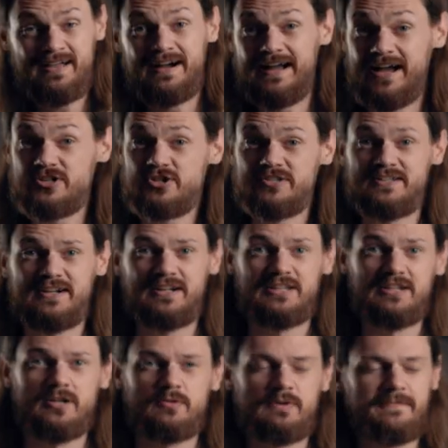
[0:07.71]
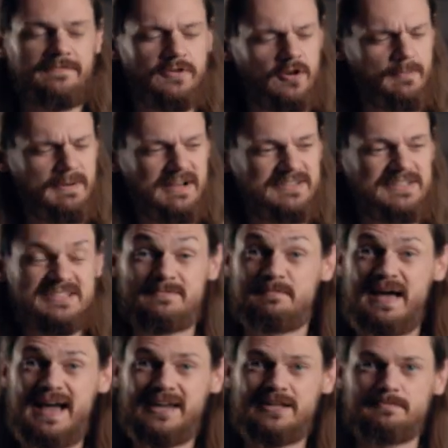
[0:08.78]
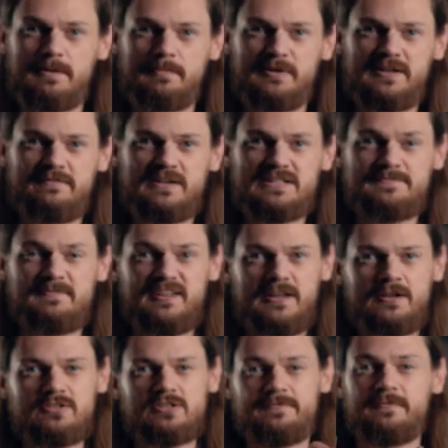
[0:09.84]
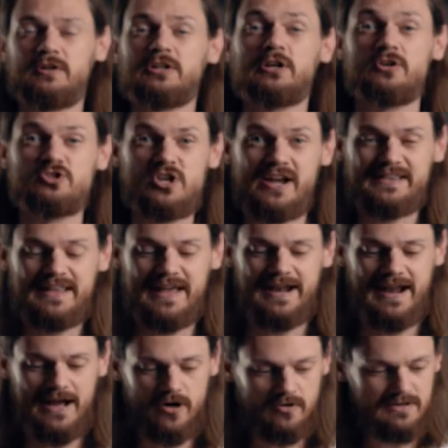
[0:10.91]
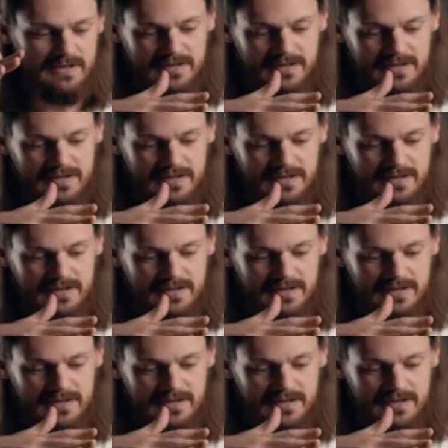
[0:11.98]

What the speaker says: I actually did a little review about this bag in my previous video, so if you wanna go check that out,